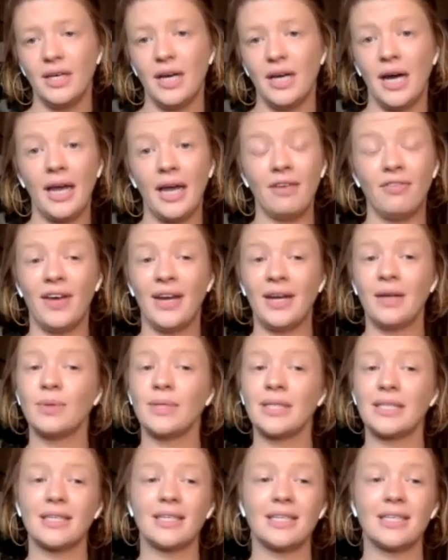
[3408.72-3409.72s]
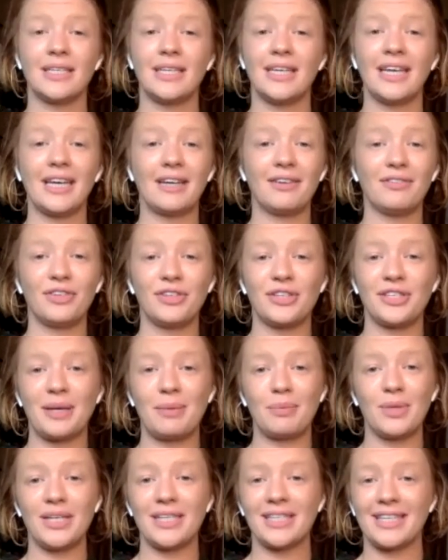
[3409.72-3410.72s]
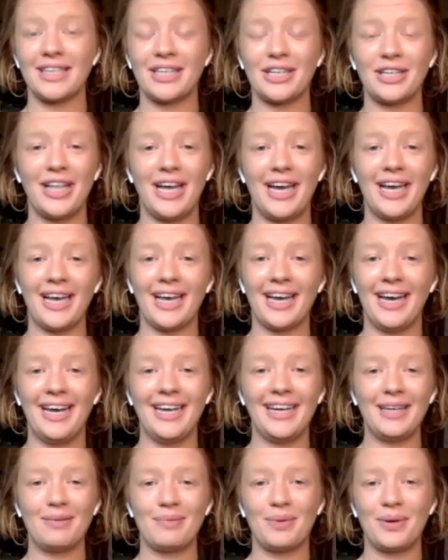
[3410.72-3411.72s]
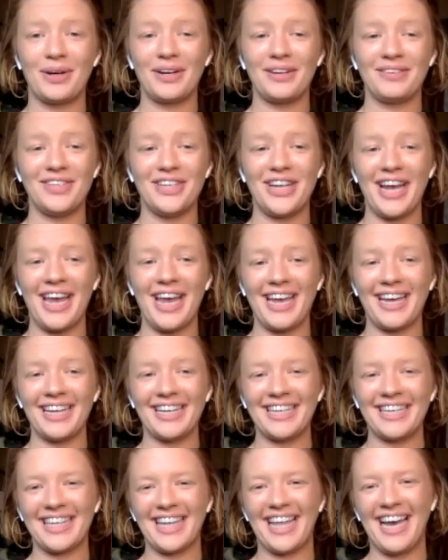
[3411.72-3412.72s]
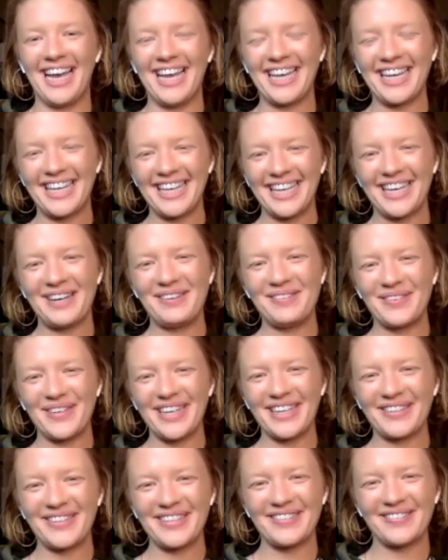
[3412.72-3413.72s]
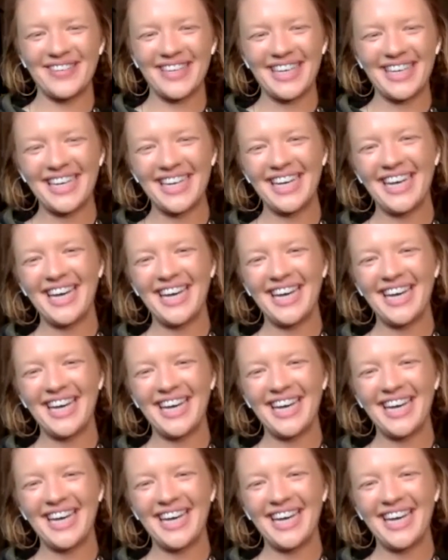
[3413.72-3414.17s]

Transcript: If anyone's listening and for some reason they're like, I need more Jane, come work with me.